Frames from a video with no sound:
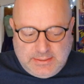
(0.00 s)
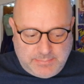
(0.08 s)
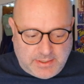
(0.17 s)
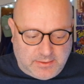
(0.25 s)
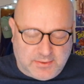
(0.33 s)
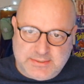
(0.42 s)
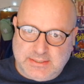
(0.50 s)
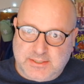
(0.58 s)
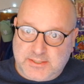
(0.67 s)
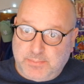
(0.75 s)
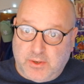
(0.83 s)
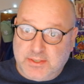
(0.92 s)
But like I said, the
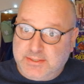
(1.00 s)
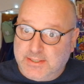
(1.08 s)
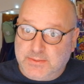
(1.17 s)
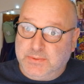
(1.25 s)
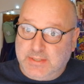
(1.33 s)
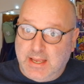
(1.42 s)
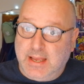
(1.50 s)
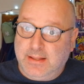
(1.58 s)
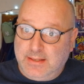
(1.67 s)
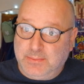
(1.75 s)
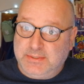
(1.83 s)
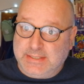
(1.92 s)
spiciness was there.
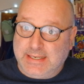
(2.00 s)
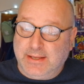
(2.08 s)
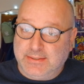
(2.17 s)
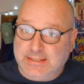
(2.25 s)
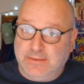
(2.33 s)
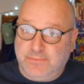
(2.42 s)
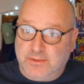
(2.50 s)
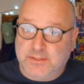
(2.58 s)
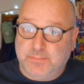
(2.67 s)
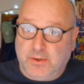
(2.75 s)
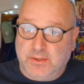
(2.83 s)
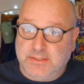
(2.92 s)
It was 10 out of 10 for the
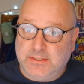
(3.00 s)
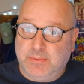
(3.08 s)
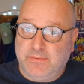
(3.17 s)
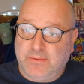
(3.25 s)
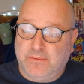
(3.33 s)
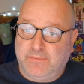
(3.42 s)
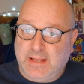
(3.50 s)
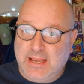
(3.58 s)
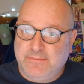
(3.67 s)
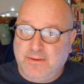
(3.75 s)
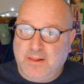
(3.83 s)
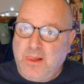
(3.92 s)
spiciness. But for the
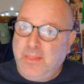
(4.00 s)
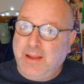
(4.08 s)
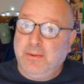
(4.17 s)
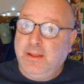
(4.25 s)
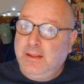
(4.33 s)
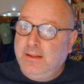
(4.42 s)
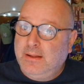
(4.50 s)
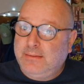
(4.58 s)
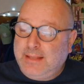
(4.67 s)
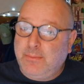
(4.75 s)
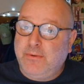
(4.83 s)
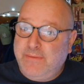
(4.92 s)
flavour, they,
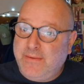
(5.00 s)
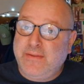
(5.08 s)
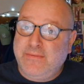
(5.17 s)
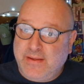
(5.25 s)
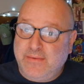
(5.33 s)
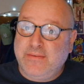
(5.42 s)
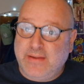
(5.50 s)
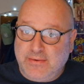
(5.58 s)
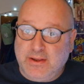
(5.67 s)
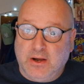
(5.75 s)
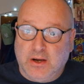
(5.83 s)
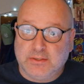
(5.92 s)
they were very, very,
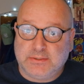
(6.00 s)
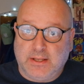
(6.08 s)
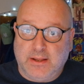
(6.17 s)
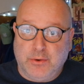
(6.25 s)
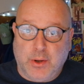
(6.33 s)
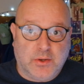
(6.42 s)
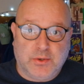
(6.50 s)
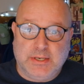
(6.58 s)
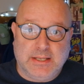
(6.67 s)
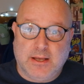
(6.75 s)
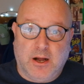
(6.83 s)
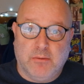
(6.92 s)
very hot. So I
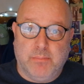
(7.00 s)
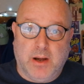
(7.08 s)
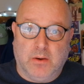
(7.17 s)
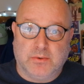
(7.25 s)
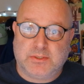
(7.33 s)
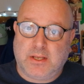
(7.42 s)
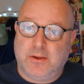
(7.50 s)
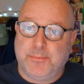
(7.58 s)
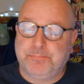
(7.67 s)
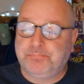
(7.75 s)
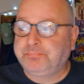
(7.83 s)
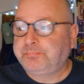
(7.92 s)
couldn't eat the whole bowl. So
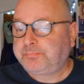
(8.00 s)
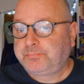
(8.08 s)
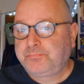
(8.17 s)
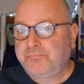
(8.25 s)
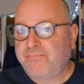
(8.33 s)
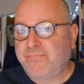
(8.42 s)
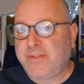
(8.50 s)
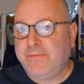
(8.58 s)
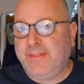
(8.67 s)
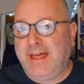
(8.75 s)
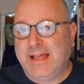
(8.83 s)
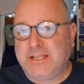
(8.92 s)

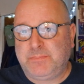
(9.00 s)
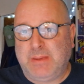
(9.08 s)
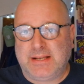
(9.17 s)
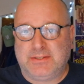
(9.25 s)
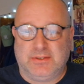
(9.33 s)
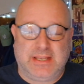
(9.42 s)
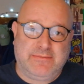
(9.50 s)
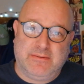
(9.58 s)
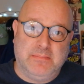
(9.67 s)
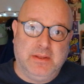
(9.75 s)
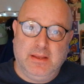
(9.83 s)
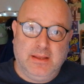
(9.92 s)
for that aspect, I'll give
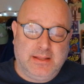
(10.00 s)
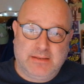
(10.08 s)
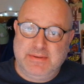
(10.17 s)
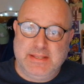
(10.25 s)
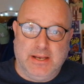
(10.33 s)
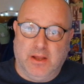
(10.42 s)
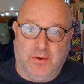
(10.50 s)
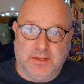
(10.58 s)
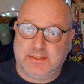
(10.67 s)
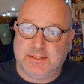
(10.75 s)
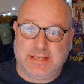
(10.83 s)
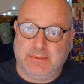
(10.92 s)
them... They're in the
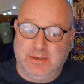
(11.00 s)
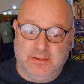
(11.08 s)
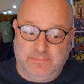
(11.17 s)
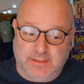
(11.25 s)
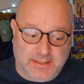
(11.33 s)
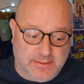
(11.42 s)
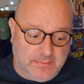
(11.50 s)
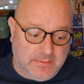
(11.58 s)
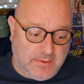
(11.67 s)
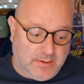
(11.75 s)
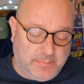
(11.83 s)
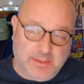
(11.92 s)
nines because they were lovely.
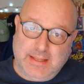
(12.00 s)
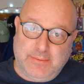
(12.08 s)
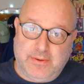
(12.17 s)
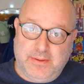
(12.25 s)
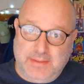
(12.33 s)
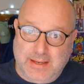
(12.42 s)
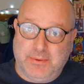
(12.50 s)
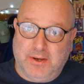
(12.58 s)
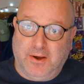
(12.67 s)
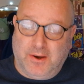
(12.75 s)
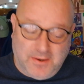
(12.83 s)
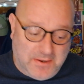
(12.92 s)
But they were, they were
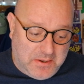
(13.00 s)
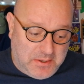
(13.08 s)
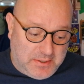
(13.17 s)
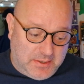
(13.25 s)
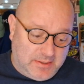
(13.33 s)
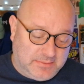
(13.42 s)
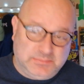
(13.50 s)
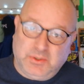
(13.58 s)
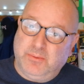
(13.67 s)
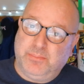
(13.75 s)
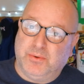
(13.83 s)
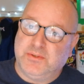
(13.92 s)
hot.
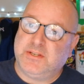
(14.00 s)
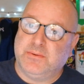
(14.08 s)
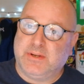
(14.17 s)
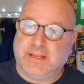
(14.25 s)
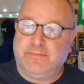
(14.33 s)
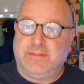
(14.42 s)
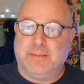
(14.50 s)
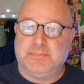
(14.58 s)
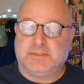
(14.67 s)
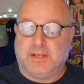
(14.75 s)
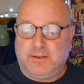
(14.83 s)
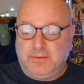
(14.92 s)
9.2 I'll give them.
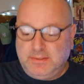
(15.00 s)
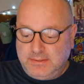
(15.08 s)
So,